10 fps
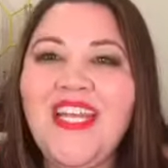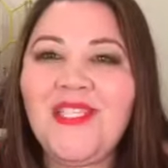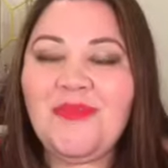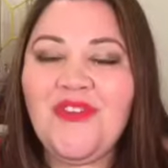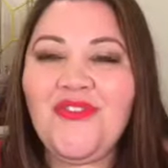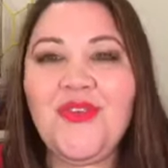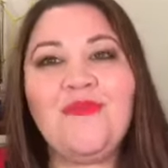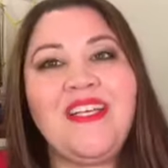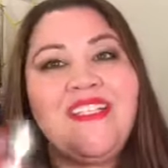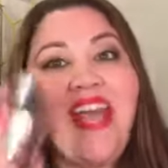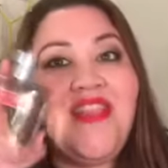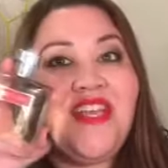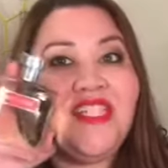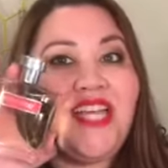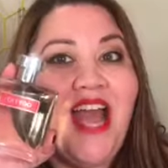next perfume is
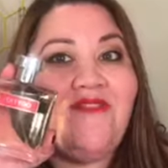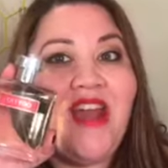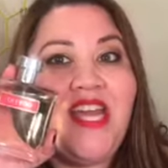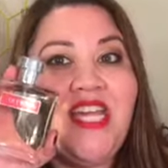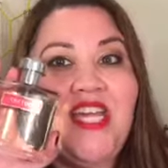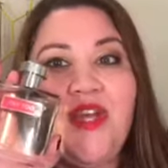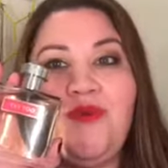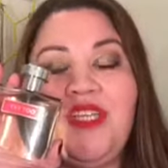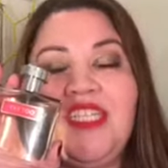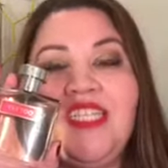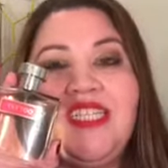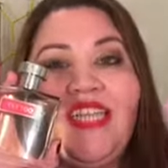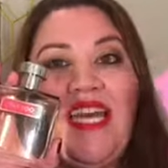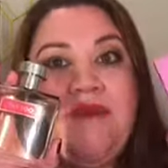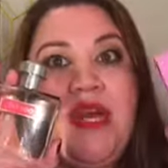this guy right here, which is
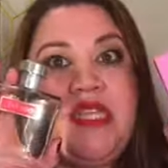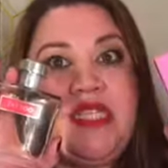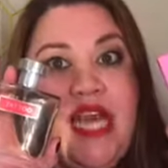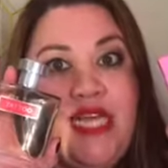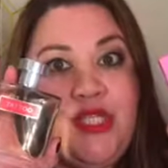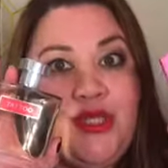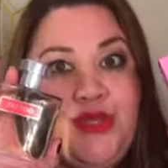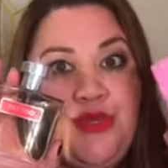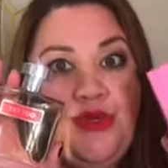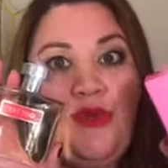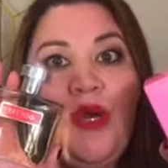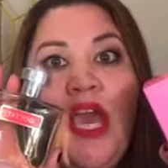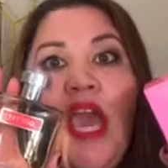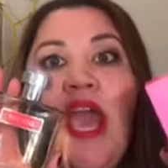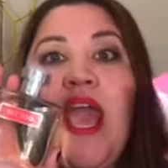named Tattoo.
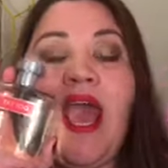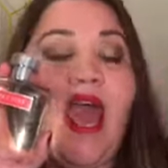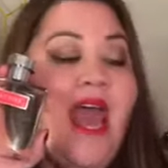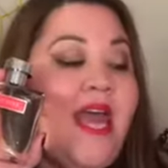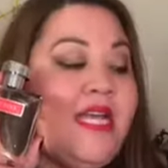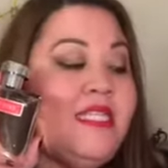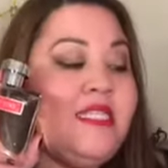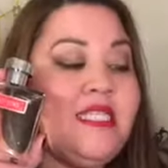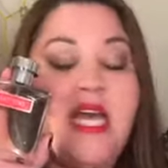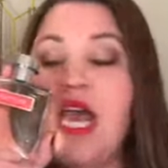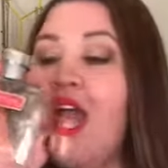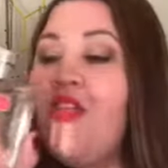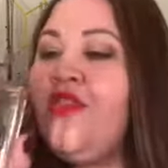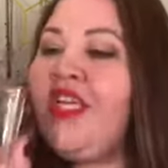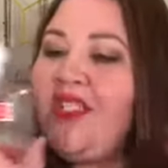And
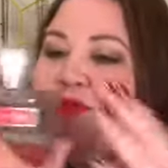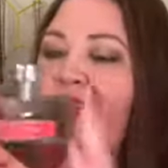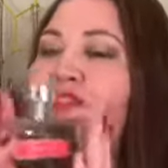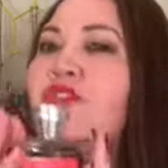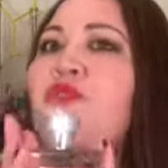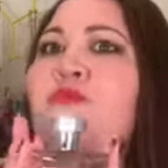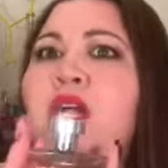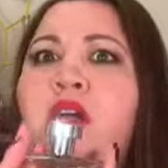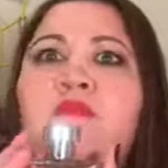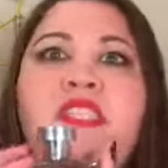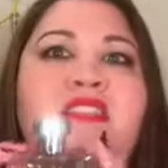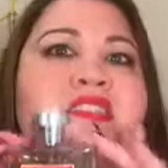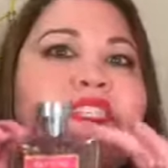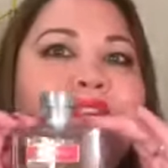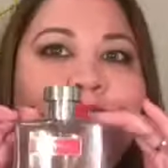this perfume comes in
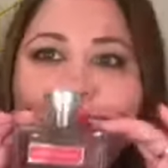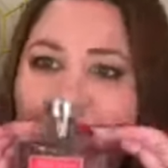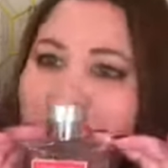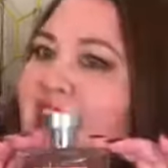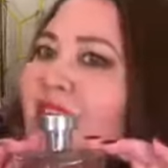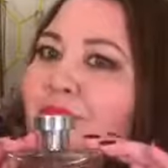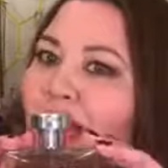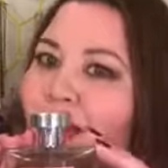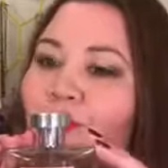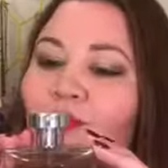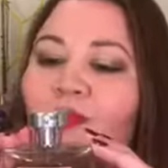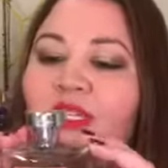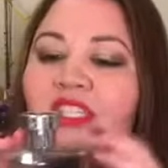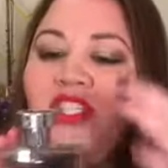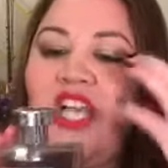this basic bottle,
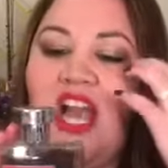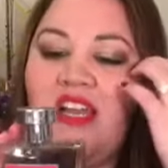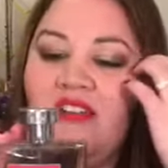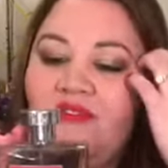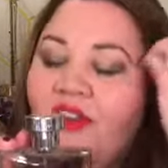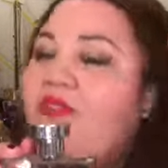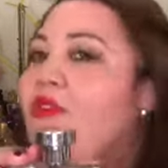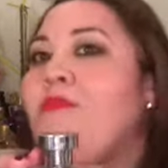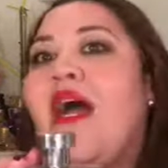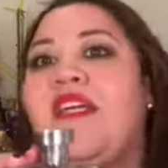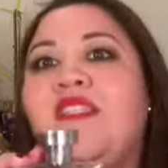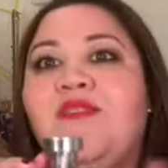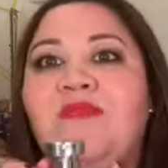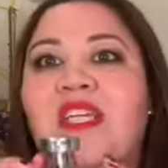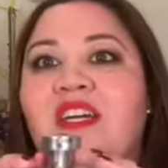which kind of
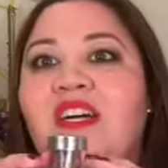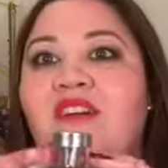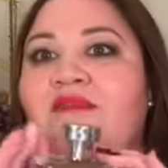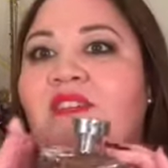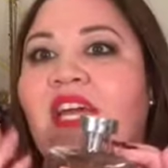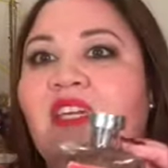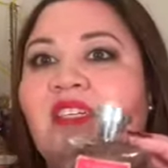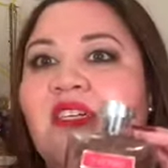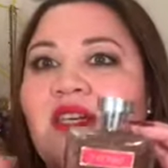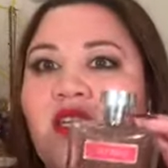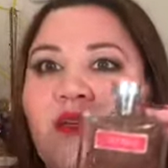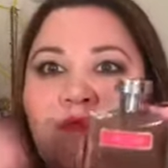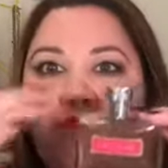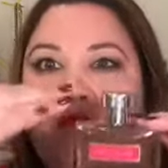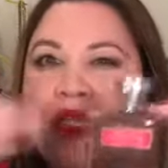reminds me of like
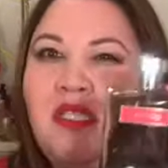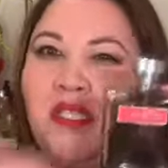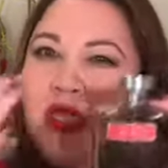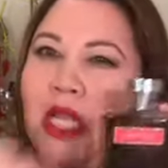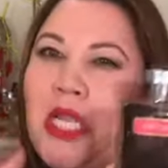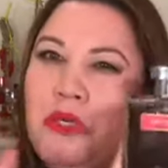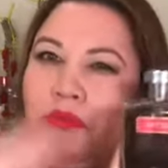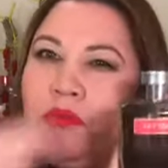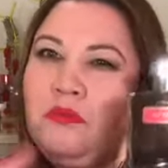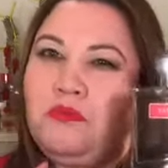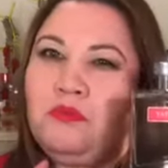men's cologne.